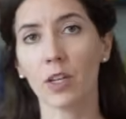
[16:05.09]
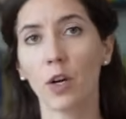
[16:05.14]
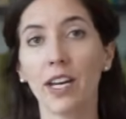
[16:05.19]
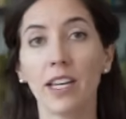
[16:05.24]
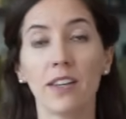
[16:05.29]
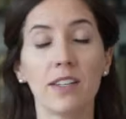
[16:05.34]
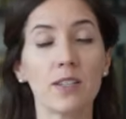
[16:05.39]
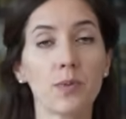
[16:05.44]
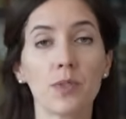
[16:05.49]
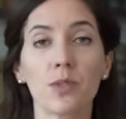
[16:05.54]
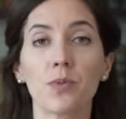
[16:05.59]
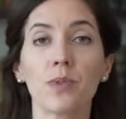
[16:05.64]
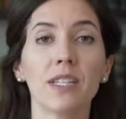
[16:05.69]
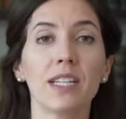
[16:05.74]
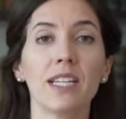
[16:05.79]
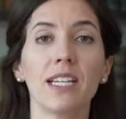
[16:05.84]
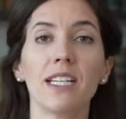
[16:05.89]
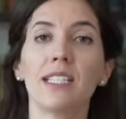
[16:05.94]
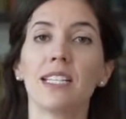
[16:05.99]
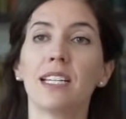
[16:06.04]
Okay, this one's
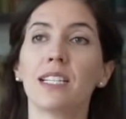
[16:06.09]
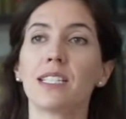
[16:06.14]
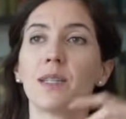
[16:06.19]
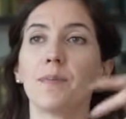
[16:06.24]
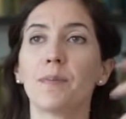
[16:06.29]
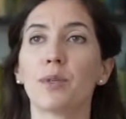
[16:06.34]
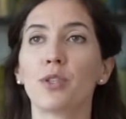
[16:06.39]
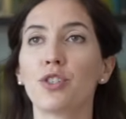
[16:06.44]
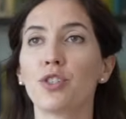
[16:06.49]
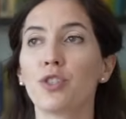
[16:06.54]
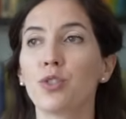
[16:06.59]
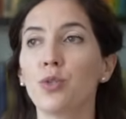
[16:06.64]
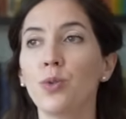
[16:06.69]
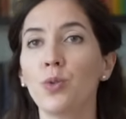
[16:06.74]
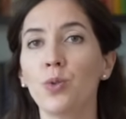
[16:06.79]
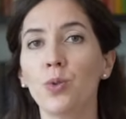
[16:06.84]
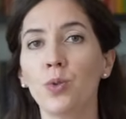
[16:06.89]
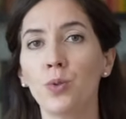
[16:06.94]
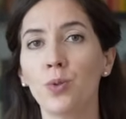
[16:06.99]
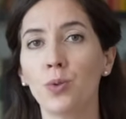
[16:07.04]
really easy. It's the
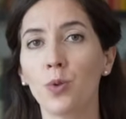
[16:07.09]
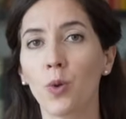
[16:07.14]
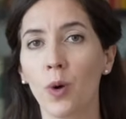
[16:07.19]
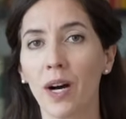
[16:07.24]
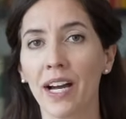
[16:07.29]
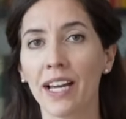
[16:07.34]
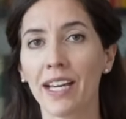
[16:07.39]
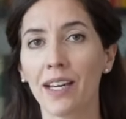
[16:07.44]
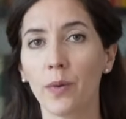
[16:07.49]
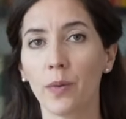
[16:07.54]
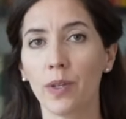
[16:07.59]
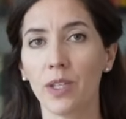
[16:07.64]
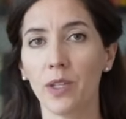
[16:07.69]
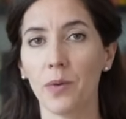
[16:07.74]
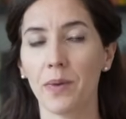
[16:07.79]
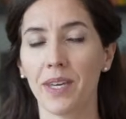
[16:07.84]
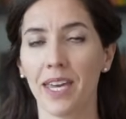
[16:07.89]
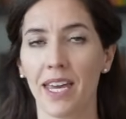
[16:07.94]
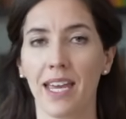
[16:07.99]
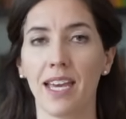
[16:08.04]
pursue quiet when you
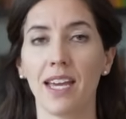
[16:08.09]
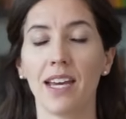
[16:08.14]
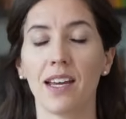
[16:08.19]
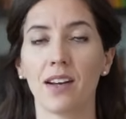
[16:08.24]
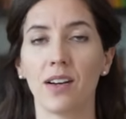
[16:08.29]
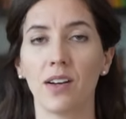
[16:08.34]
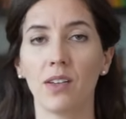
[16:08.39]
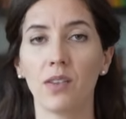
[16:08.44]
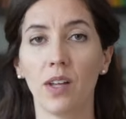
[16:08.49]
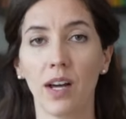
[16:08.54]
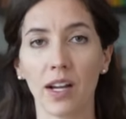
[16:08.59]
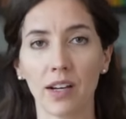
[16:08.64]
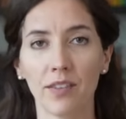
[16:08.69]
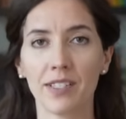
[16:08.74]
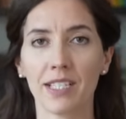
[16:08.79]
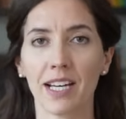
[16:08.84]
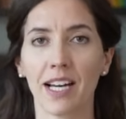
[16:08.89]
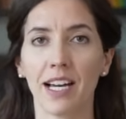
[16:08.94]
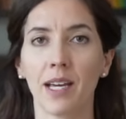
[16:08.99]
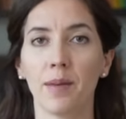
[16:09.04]
can. A lot of
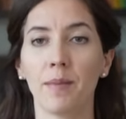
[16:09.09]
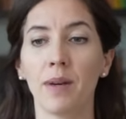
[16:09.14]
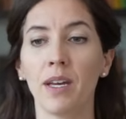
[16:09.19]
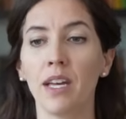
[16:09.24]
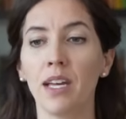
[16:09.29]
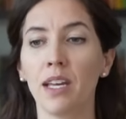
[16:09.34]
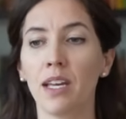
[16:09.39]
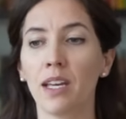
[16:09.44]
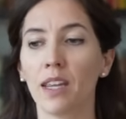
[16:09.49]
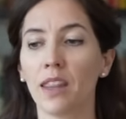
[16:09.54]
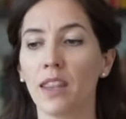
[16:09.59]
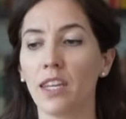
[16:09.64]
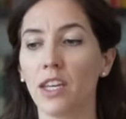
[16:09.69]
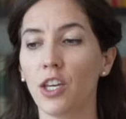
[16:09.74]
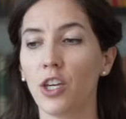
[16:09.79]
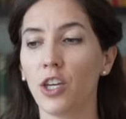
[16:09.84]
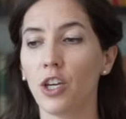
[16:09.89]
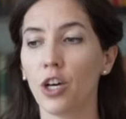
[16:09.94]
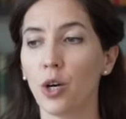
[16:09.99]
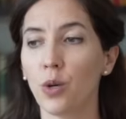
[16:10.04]
time, the
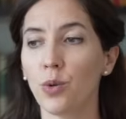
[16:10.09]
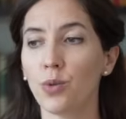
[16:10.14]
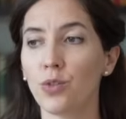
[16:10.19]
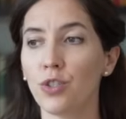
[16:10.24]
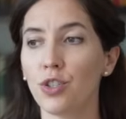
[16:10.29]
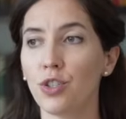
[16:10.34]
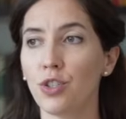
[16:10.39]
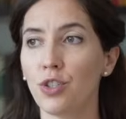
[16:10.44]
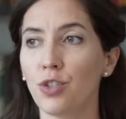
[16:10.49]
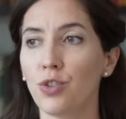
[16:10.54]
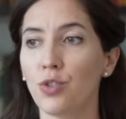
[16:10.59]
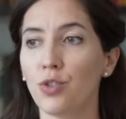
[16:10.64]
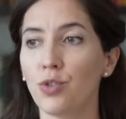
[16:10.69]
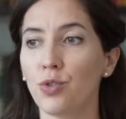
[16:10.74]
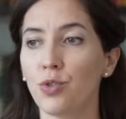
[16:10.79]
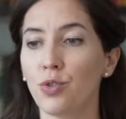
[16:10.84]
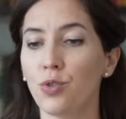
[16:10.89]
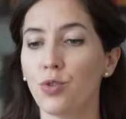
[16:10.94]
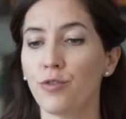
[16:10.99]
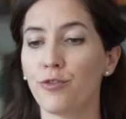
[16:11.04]

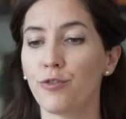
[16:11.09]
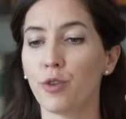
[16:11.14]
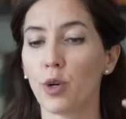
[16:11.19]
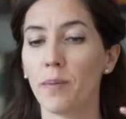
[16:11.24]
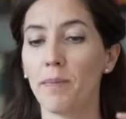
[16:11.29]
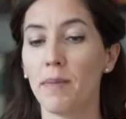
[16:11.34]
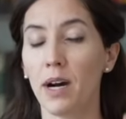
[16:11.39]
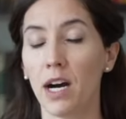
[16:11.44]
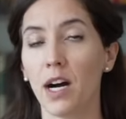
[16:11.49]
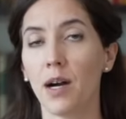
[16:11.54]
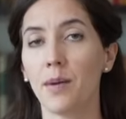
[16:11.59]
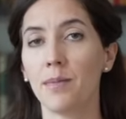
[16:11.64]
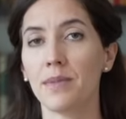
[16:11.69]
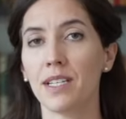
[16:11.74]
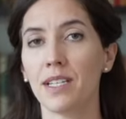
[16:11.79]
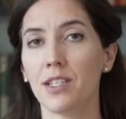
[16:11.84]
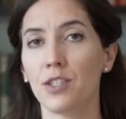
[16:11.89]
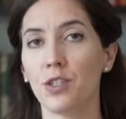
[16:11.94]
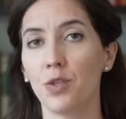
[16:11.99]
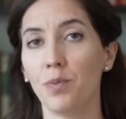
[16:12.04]
go-to for moms
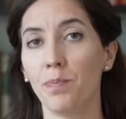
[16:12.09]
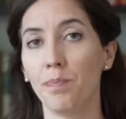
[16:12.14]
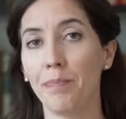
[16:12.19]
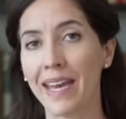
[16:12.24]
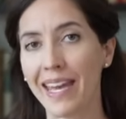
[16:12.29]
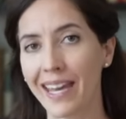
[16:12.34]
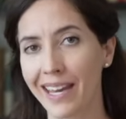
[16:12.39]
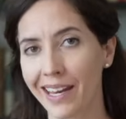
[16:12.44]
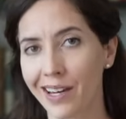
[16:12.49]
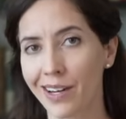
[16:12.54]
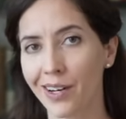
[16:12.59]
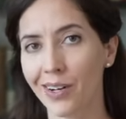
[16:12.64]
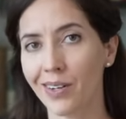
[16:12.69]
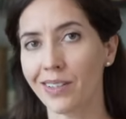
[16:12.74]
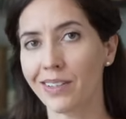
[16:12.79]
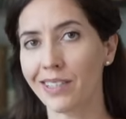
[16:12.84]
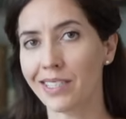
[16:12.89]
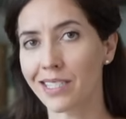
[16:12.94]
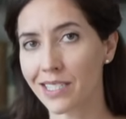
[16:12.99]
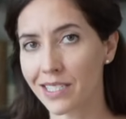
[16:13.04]
is to
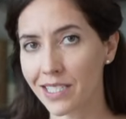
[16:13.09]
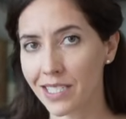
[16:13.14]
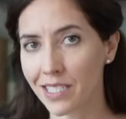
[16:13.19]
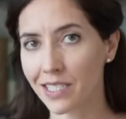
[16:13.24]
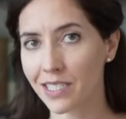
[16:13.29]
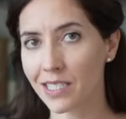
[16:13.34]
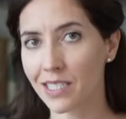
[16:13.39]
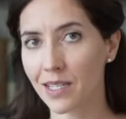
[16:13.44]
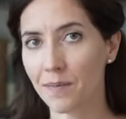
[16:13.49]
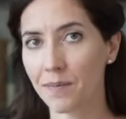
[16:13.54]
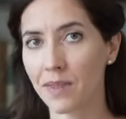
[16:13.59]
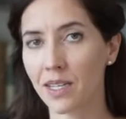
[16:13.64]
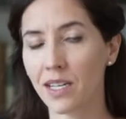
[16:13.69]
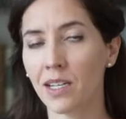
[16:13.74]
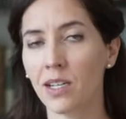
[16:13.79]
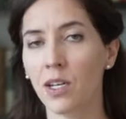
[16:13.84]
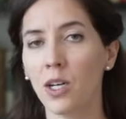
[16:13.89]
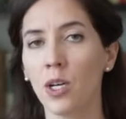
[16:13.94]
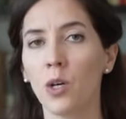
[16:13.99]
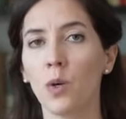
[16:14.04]
pair listening to
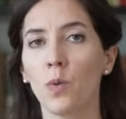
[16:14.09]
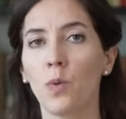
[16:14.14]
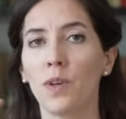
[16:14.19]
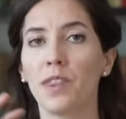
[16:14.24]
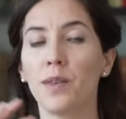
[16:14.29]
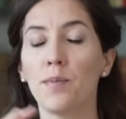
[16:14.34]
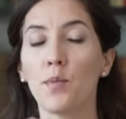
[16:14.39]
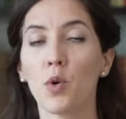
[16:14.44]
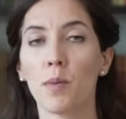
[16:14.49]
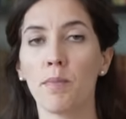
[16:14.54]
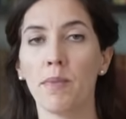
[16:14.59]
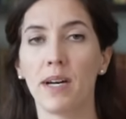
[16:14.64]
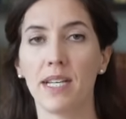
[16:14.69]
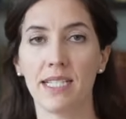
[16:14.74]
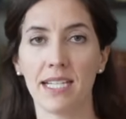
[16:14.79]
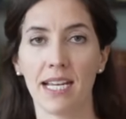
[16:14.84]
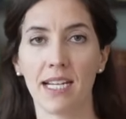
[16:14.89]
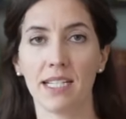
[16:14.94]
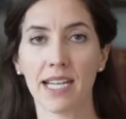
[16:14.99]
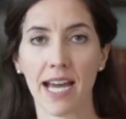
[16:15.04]
something with the more
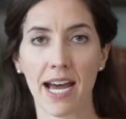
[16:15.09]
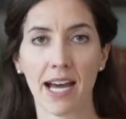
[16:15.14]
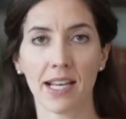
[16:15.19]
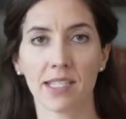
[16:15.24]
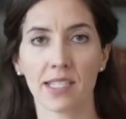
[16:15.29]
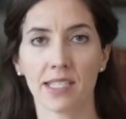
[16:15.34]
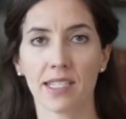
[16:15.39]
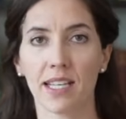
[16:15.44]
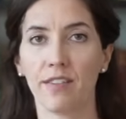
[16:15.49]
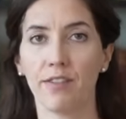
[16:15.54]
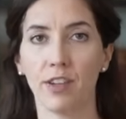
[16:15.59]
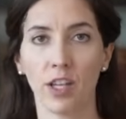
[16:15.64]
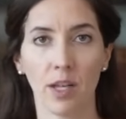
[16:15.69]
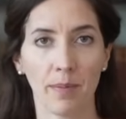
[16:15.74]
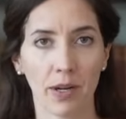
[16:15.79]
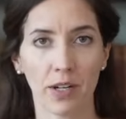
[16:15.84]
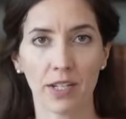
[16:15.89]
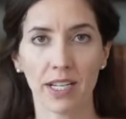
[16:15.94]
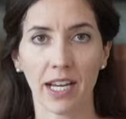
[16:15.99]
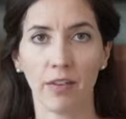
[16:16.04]
mundane tasks that fill
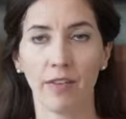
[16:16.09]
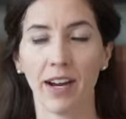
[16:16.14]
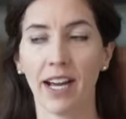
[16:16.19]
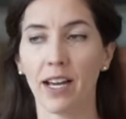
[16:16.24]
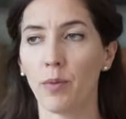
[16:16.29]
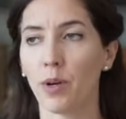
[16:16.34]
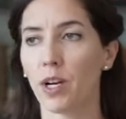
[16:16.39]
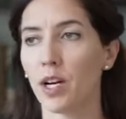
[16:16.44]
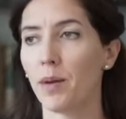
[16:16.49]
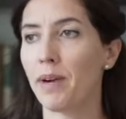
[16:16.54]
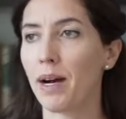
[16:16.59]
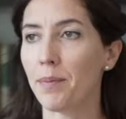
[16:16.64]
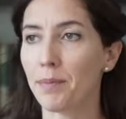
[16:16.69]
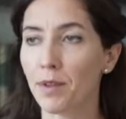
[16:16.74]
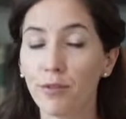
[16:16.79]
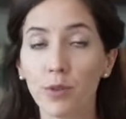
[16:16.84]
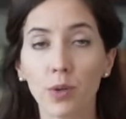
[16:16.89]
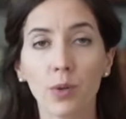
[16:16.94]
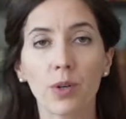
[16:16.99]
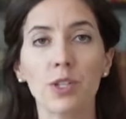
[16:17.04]
up our day, right? We're gonna mop the
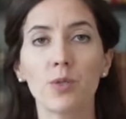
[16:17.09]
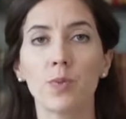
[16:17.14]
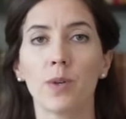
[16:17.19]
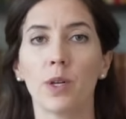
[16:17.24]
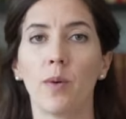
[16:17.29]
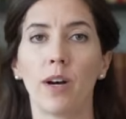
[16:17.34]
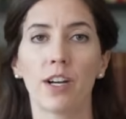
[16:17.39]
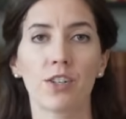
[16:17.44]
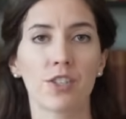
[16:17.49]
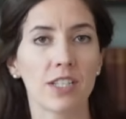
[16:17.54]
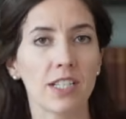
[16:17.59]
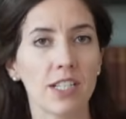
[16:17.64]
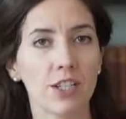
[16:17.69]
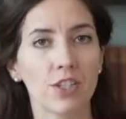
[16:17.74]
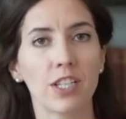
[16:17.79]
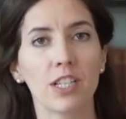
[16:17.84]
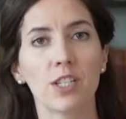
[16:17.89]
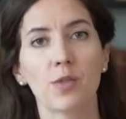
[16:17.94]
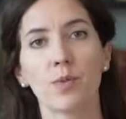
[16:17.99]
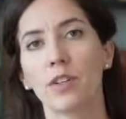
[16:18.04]
floors, we're gonna wash the
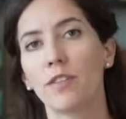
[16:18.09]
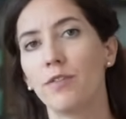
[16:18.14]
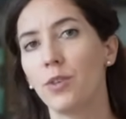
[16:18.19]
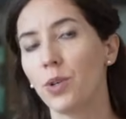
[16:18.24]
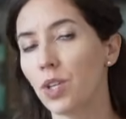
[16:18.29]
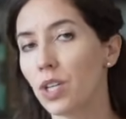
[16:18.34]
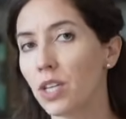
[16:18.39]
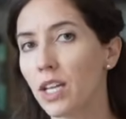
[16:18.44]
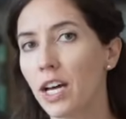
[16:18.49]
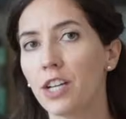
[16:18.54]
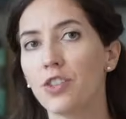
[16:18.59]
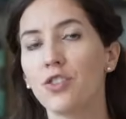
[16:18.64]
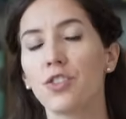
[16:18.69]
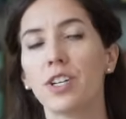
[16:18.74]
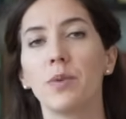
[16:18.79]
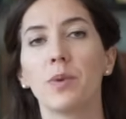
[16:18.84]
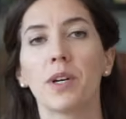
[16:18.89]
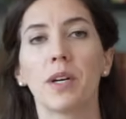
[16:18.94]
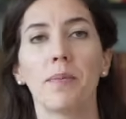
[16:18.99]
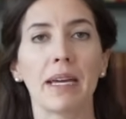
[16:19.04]
dishes, we're gonna fold the
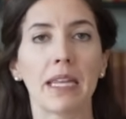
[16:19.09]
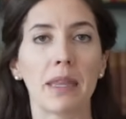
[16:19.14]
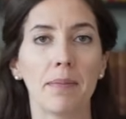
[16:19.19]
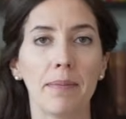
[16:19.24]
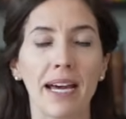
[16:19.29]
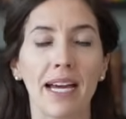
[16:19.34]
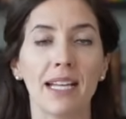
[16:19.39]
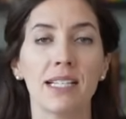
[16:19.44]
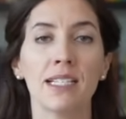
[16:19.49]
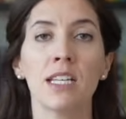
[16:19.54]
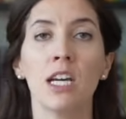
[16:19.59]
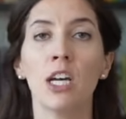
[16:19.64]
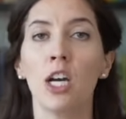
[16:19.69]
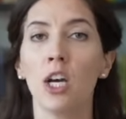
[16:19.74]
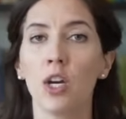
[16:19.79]
laundry, we're gonna make the beds.